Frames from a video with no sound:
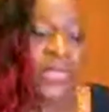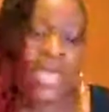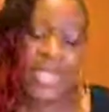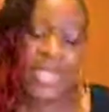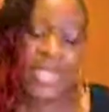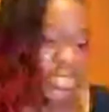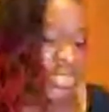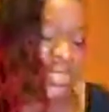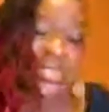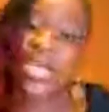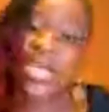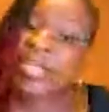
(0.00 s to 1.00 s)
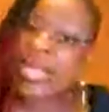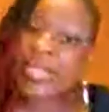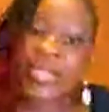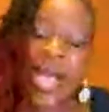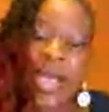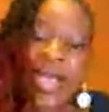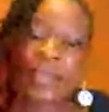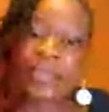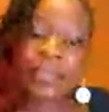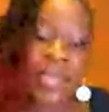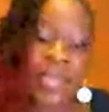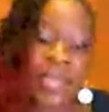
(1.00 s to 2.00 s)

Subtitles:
And I usually take that time,